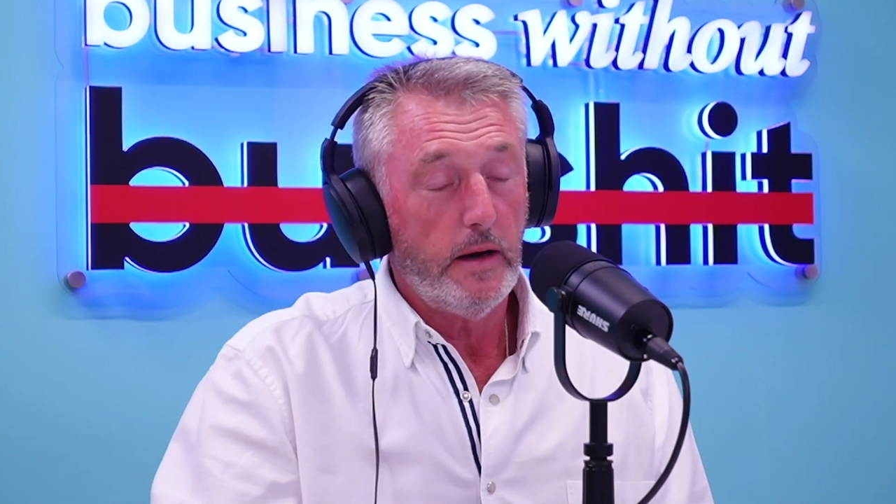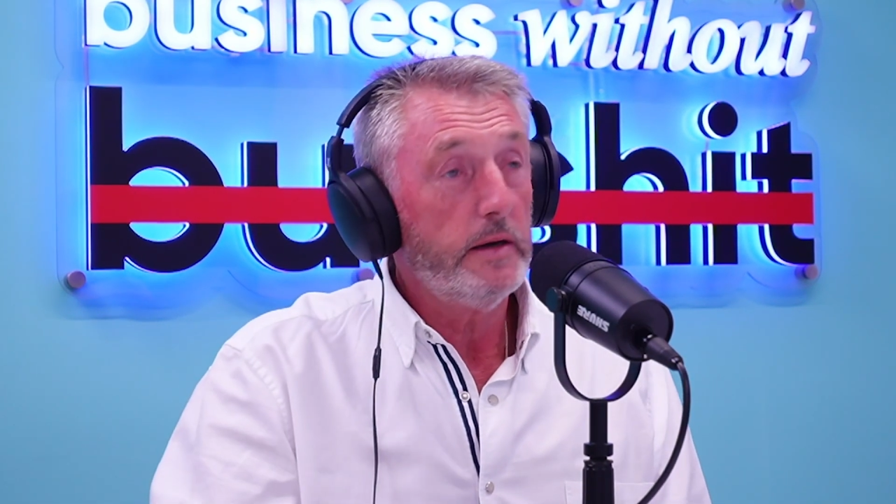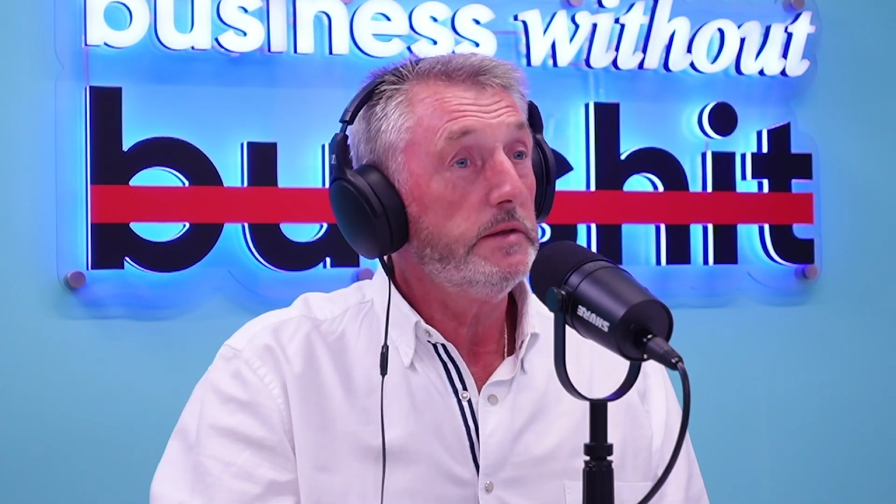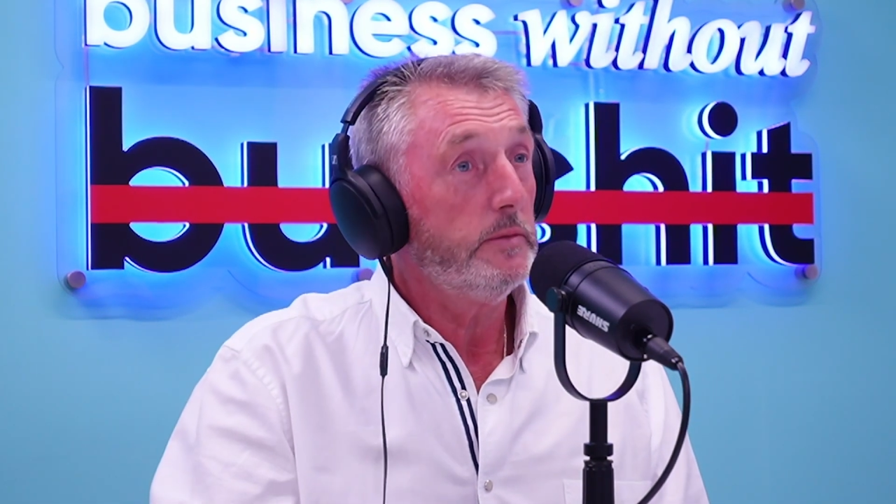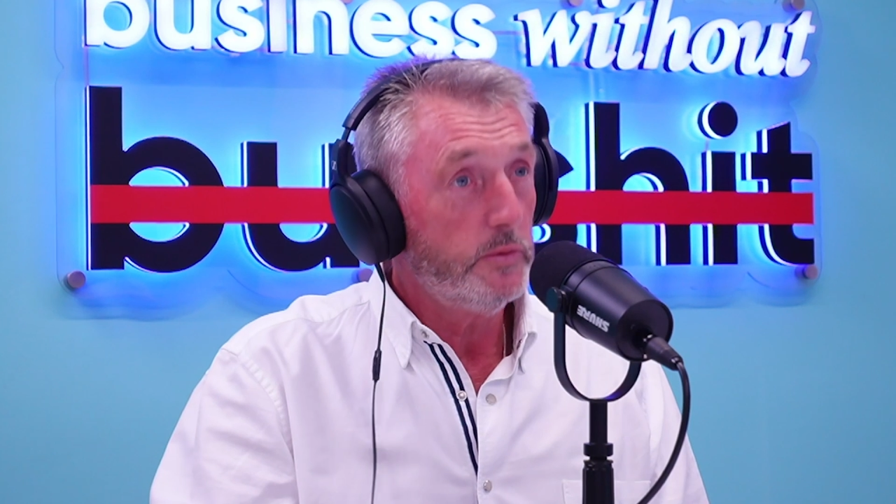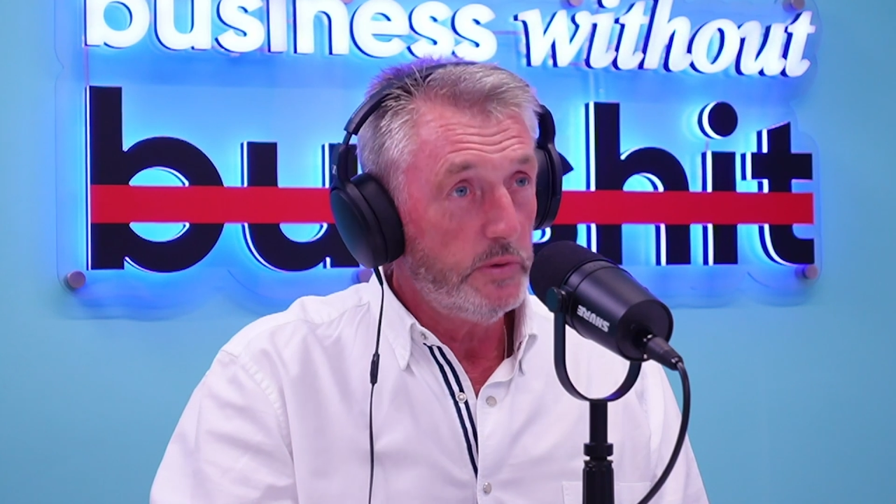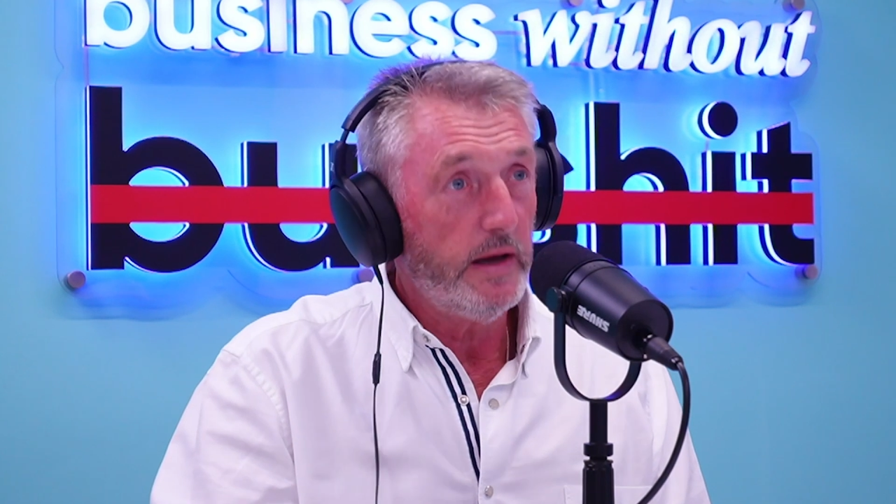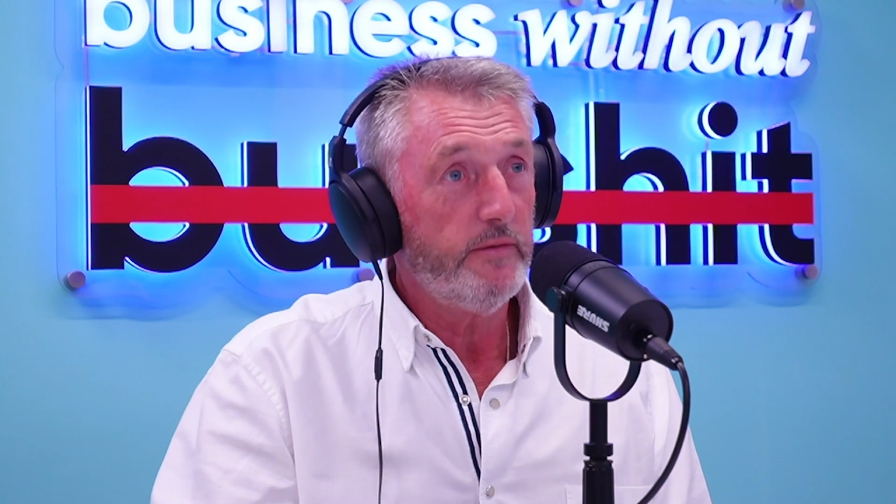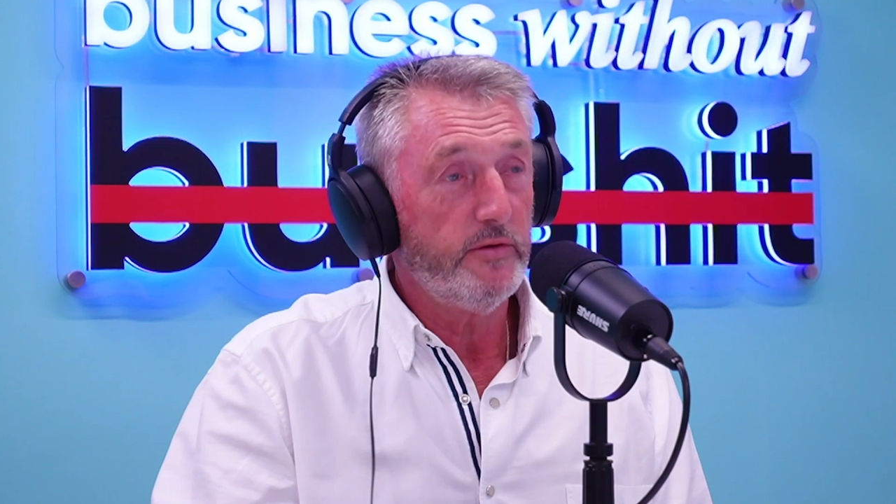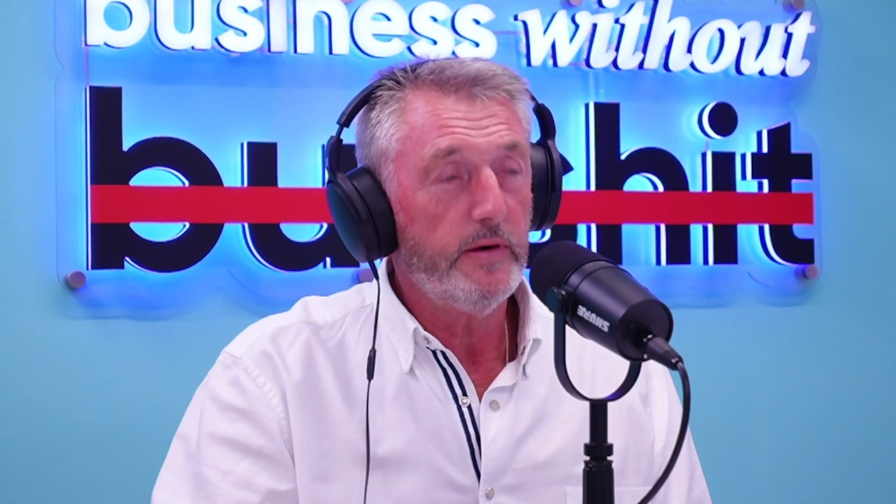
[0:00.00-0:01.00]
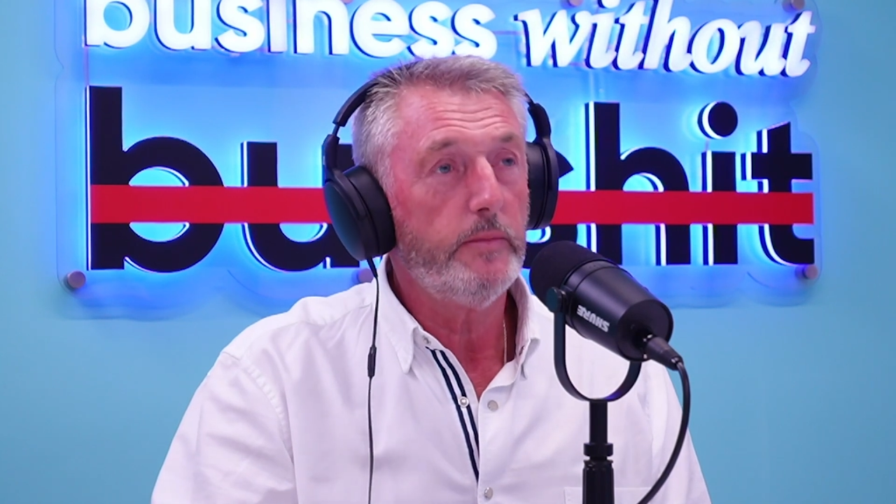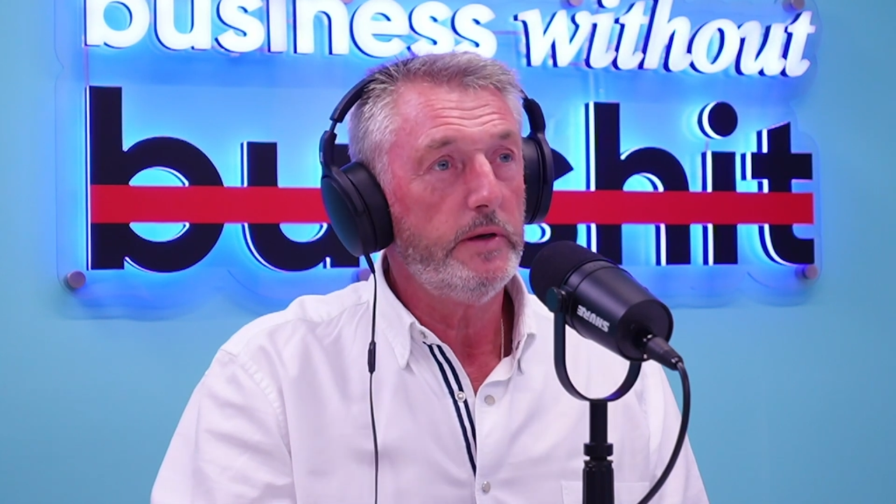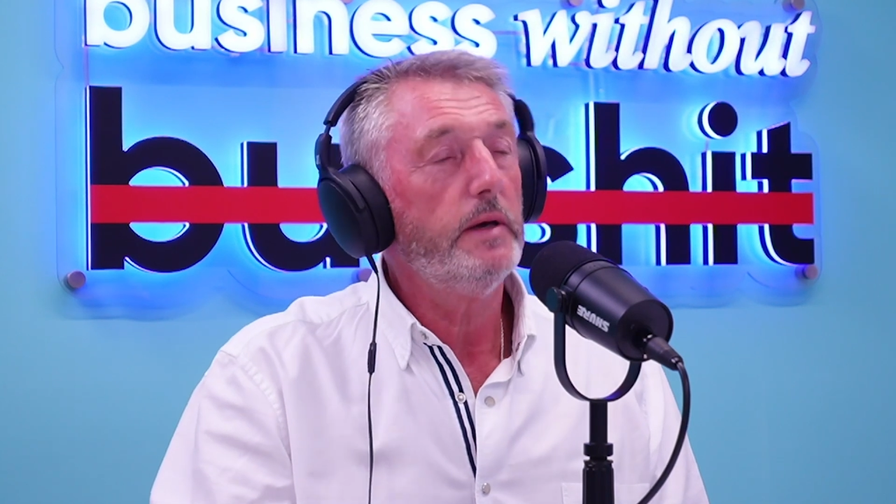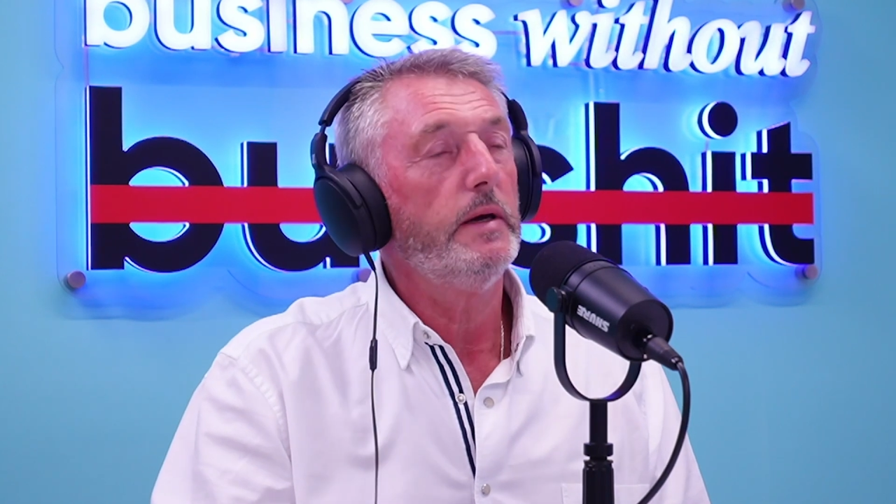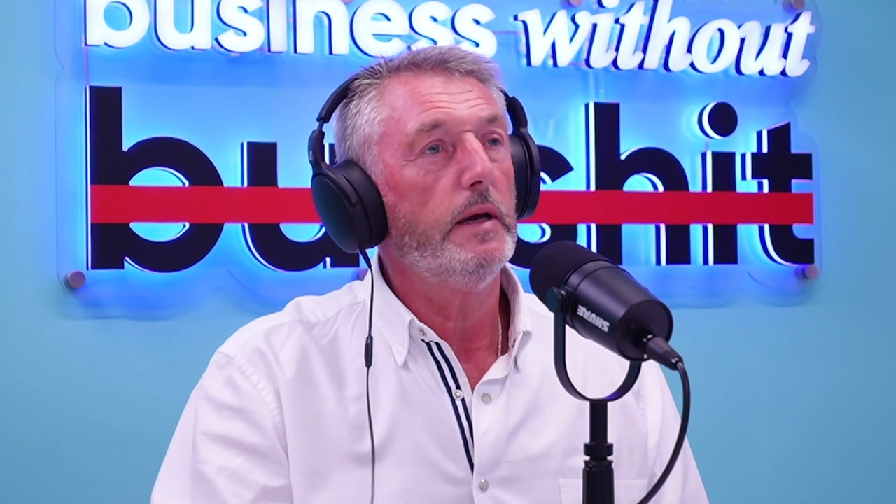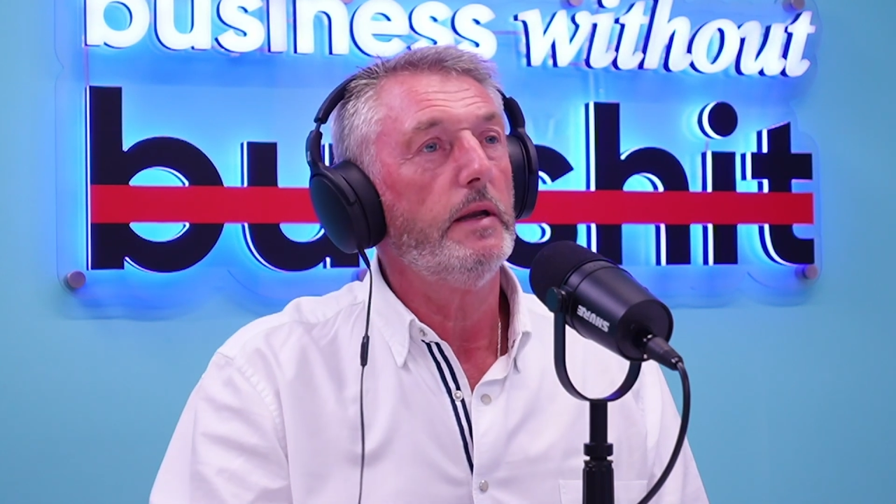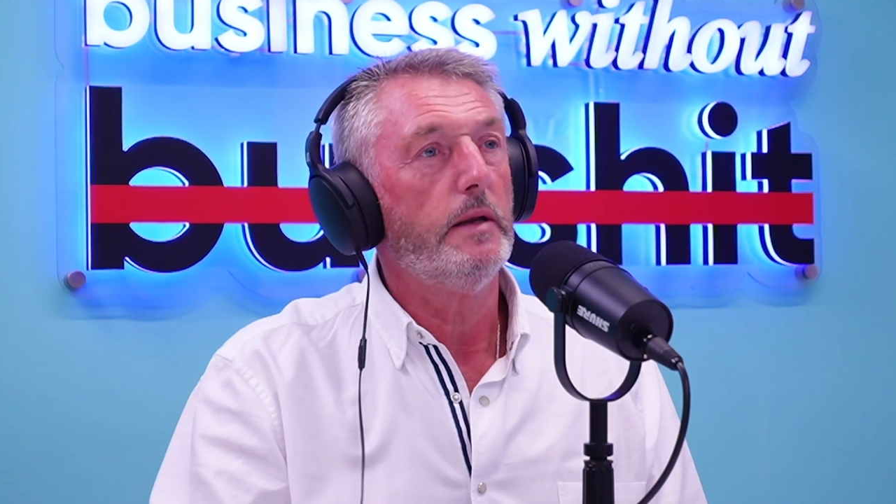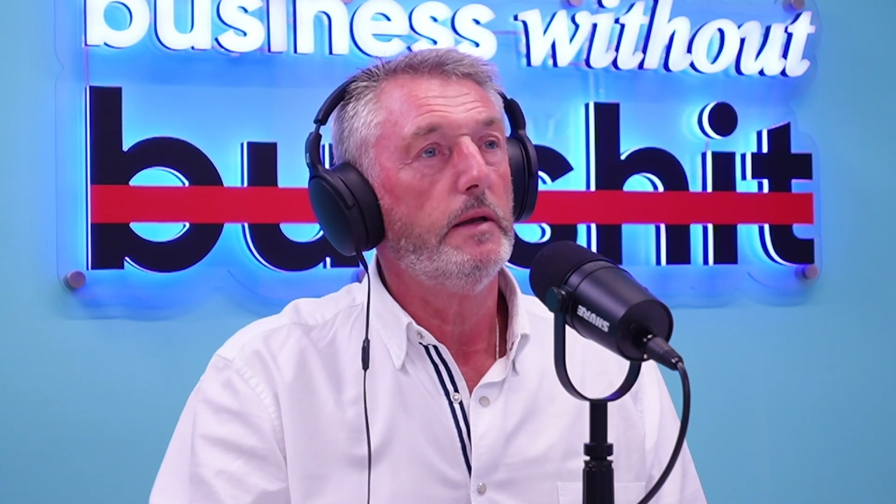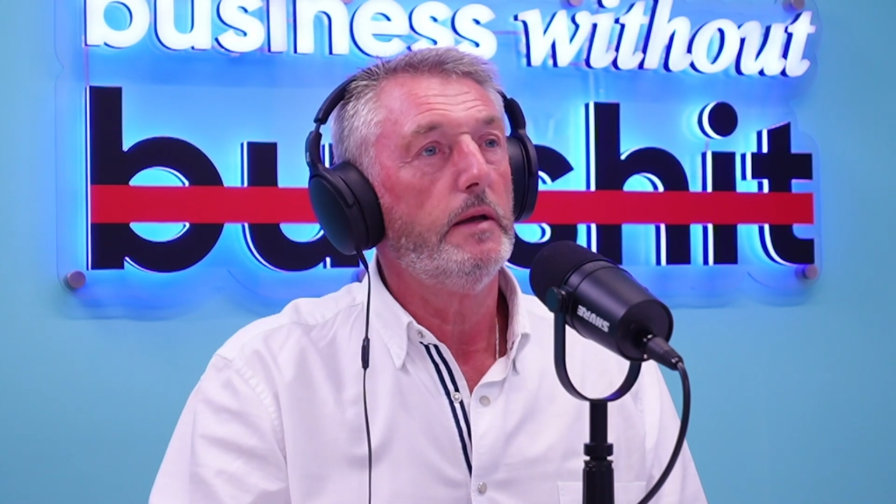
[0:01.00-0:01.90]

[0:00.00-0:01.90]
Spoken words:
And I said, well, we'll have a family day again.